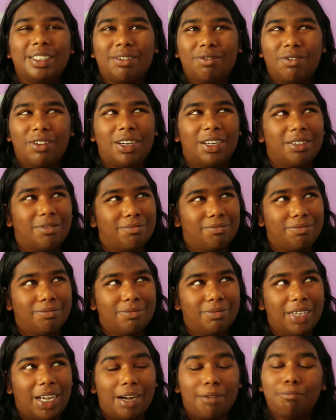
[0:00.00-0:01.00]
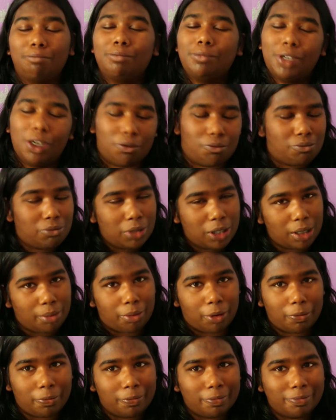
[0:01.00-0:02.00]
Well, yeah, no,
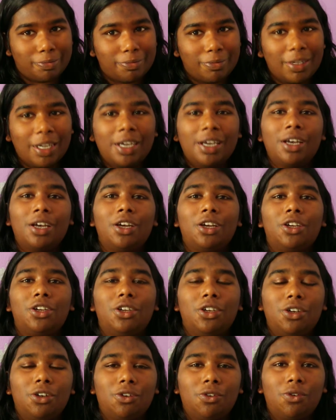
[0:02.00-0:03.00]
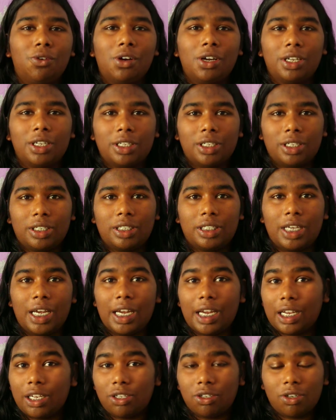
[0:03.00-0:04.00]
simple. You
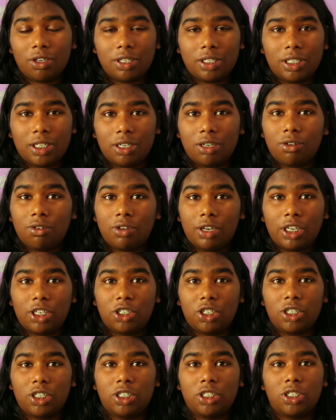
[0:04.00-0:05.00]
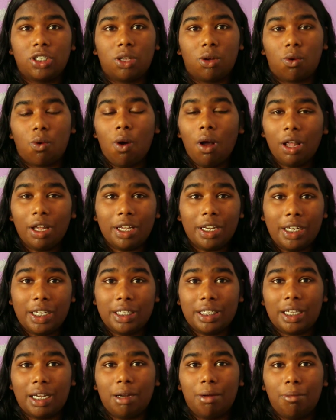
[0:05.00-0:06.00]
take into consideration the
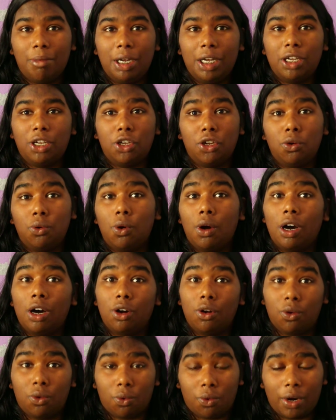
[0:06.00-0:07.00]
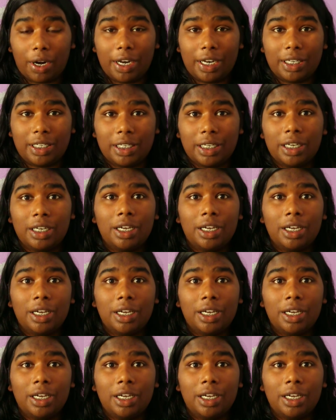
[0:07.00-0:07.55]
qualities that make you a great